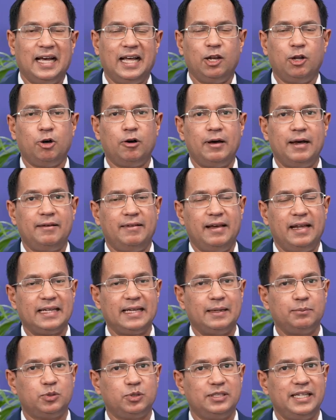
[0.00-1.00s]
Hello and
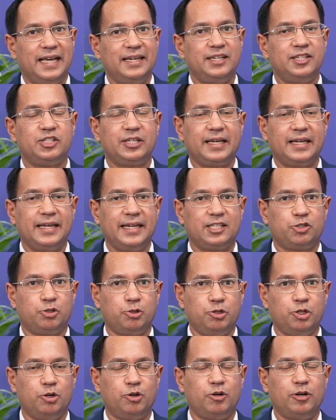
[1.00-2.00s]
welcome to the Energy Connect
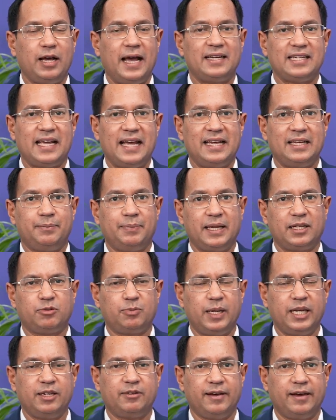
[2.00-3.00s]
studio at ADIPEC
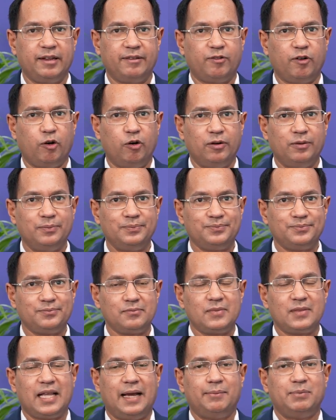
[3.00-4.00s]
2024.
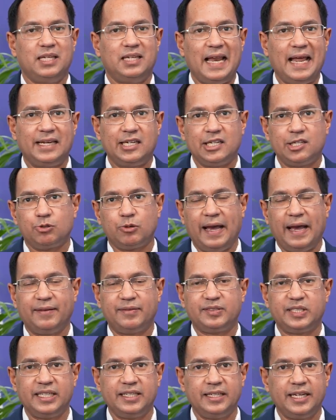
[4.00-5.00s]
I'm delighted to
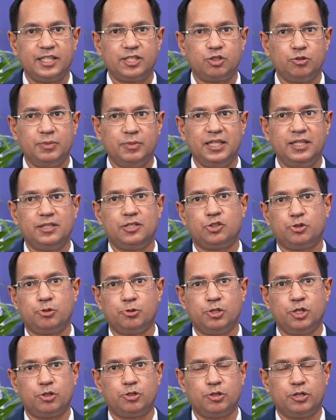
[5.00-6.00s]
have sitting next to me in the
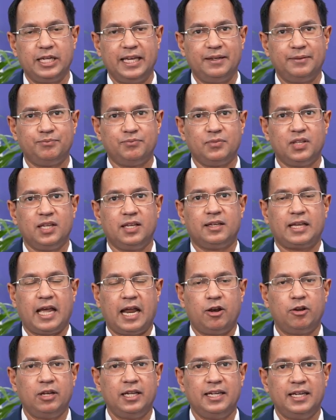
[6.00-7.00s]
studio today,
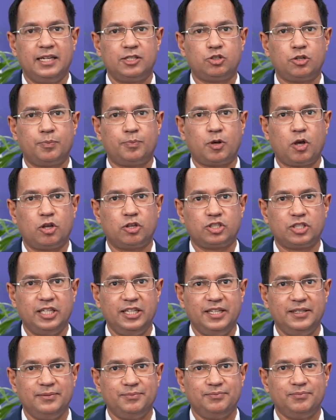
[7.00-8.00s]

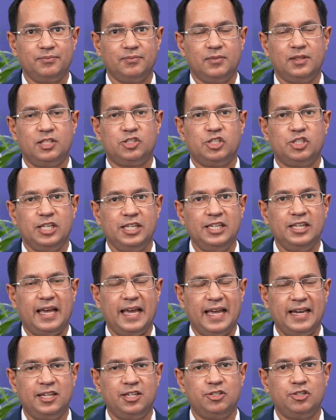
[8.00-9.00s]
Stopkoski, the Senior
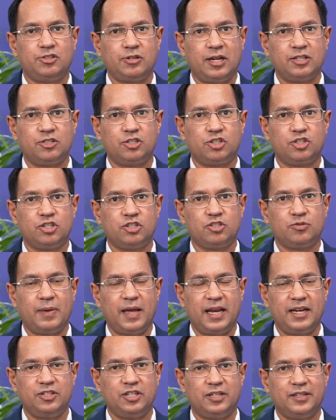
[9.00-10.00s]
Energy Transitions
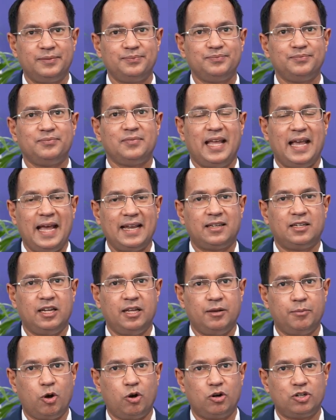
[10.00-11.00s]
Manager at
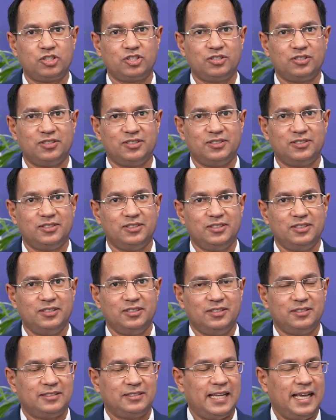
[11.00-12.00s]
Nabors.
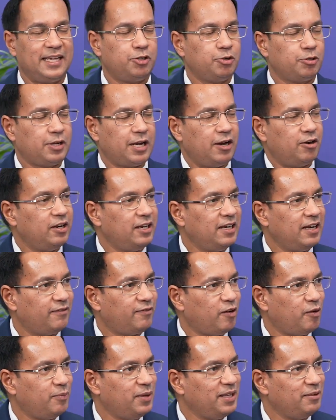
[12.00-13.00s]
Thank you, Carolina,
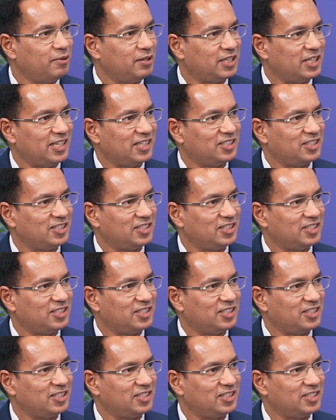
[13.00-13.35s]
for being with